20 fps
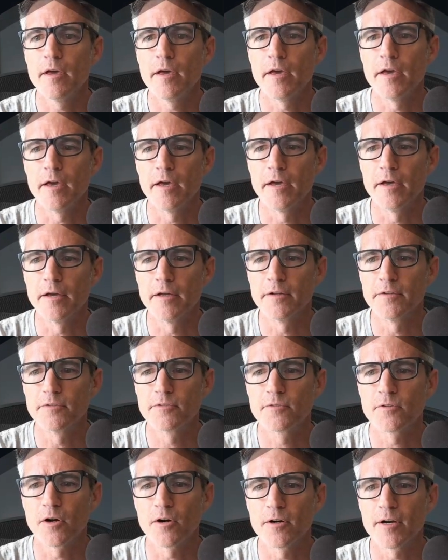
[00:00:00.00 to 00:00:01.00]
and
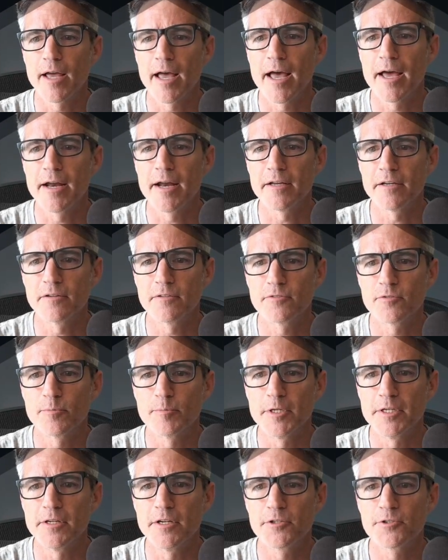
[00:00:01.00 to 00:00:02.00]
start adding some
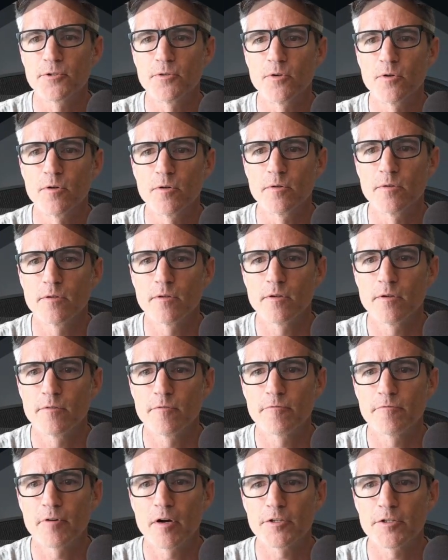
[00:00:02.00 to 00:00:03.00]
additional
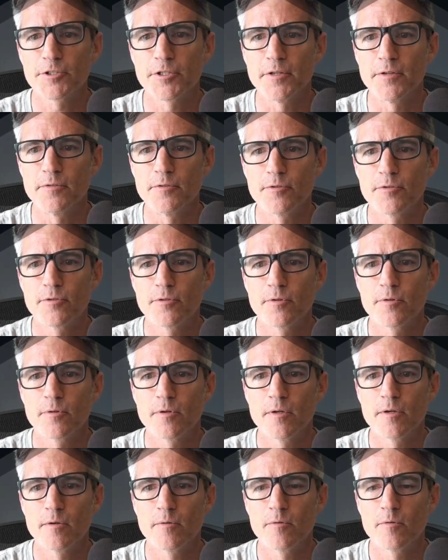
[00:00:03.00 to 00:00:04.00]
functions
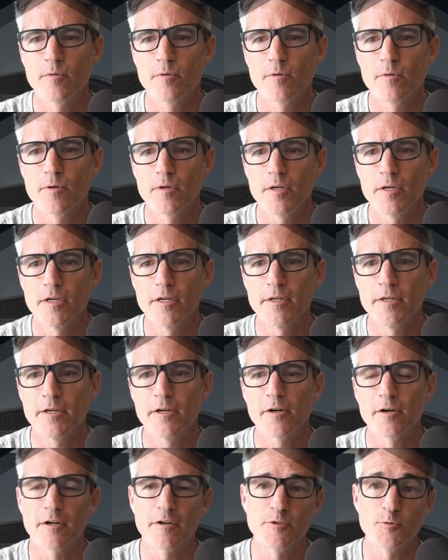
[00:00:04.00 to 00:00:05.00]
in
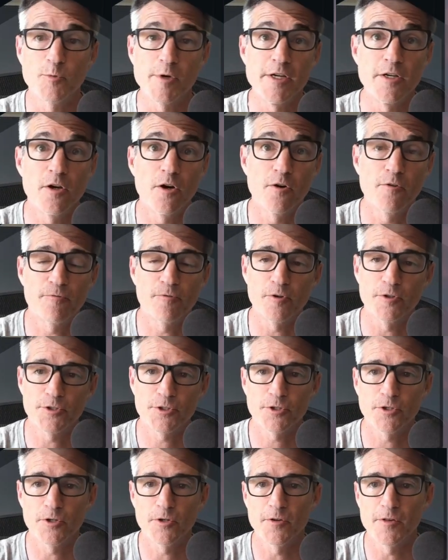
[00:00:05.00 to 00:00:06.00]
here, because we know for
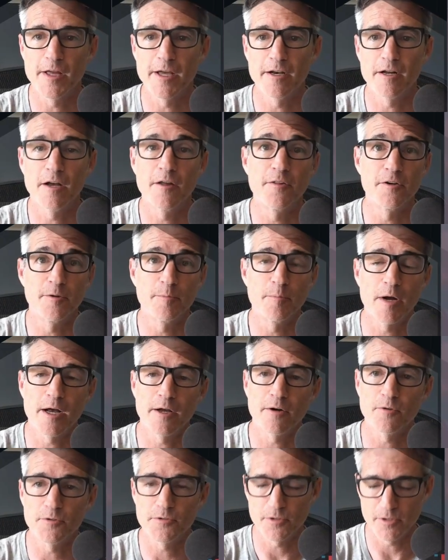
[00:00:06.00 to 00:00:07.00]
sure that other
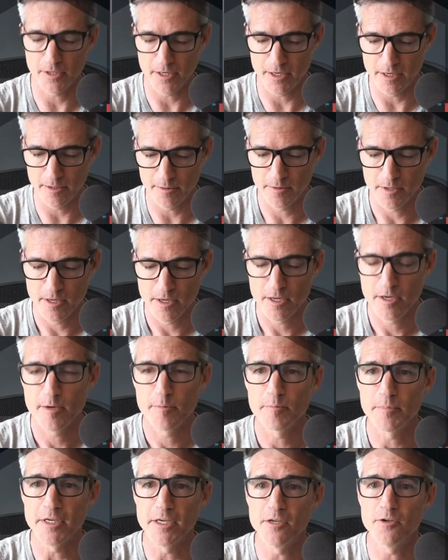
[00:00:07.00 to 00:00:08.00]
models are going to
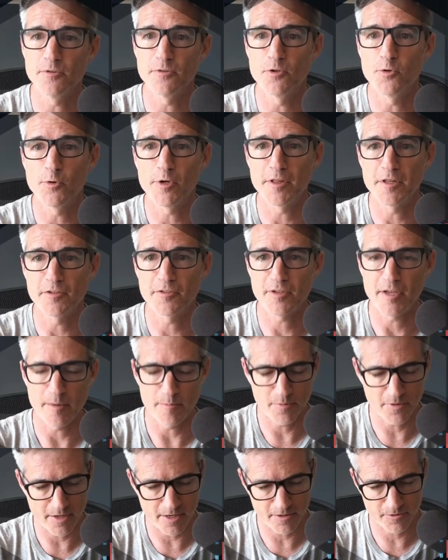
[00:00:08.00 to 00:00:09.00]
be doing the same
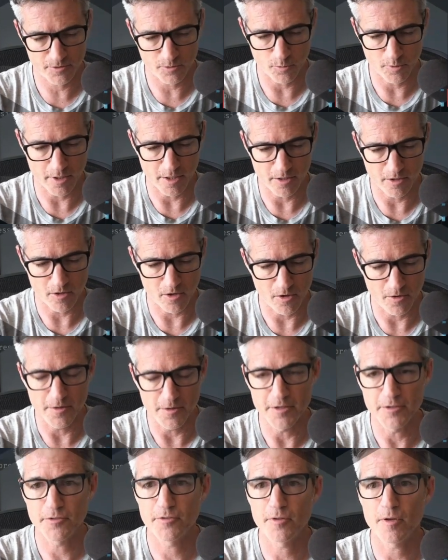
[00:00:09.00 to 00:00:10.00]
thing. So we're going to call
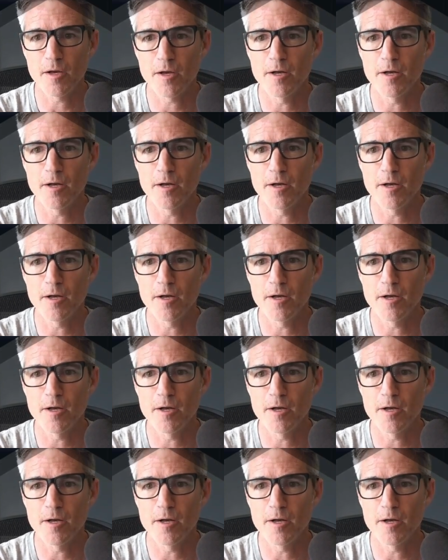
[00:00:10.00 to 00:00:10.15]
this